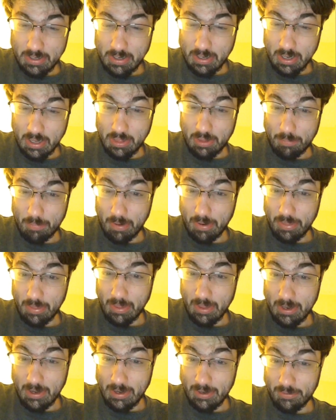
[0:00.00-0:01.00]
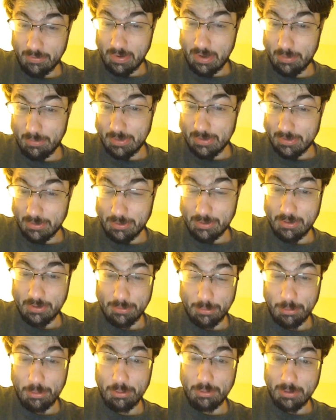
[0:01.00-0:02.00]
and the part that his family still
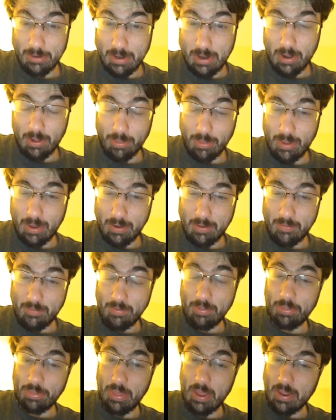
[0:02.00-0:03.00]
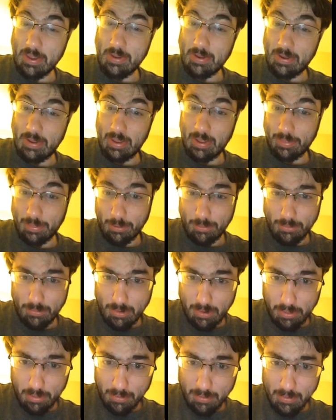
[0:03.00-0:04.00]
controls, that you can get them
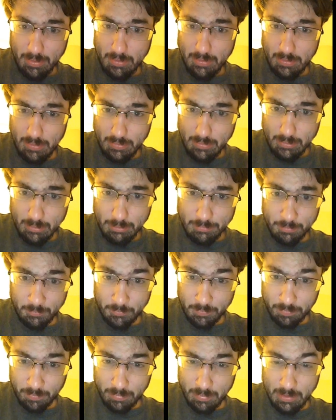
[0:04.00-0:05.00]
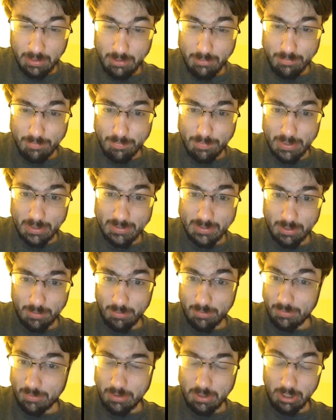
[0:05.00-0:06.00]
with. But
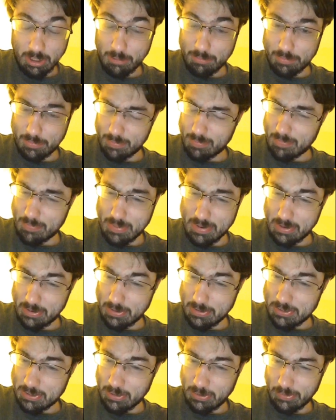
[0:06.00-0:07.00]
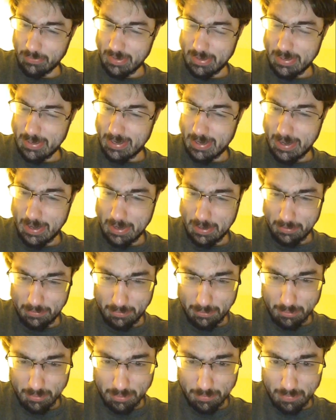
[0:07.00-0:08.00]
but a good chunk of it you can't
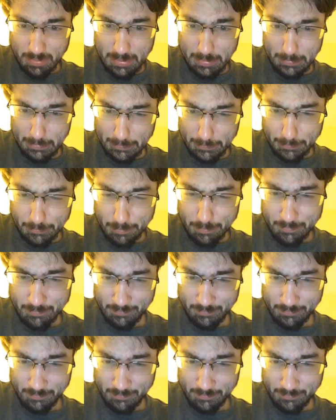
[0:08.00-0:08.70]
do it, because